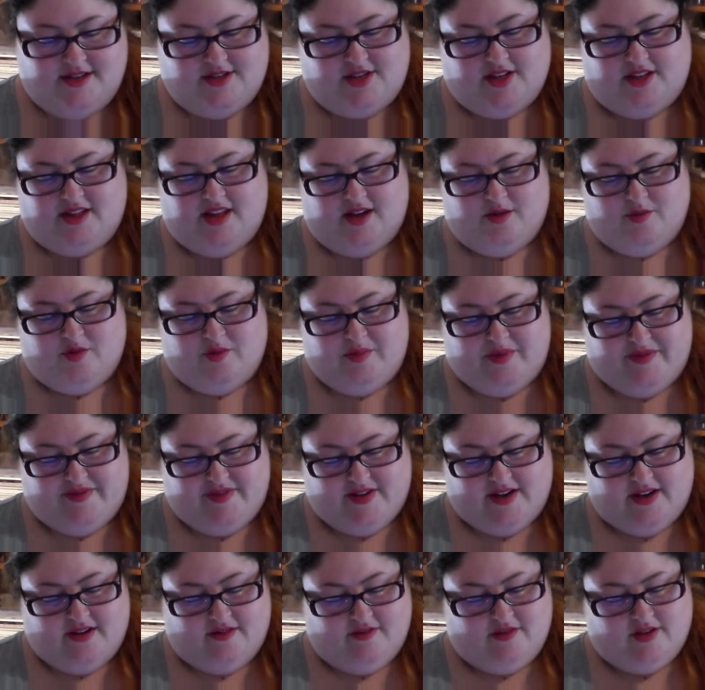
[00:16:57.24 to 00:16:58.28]
I don't think it would be
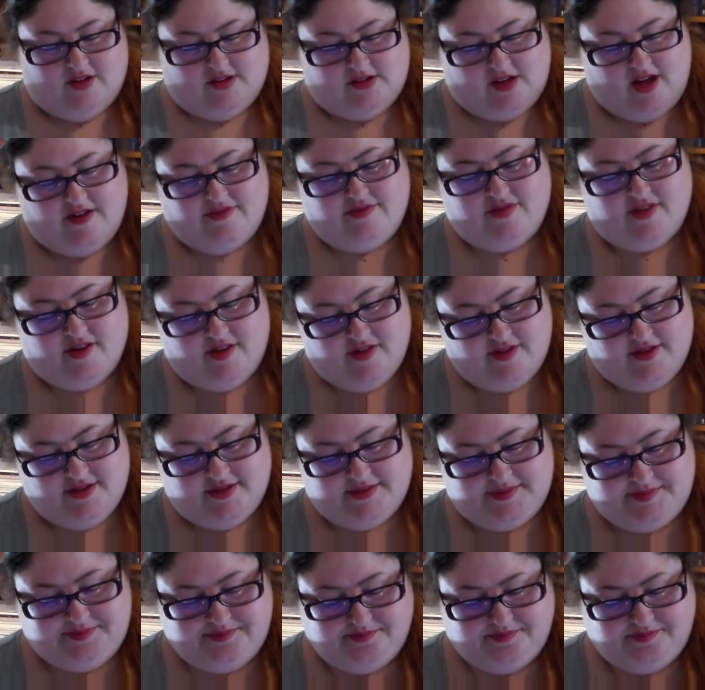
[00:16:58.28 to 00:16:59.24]
fun in real life though.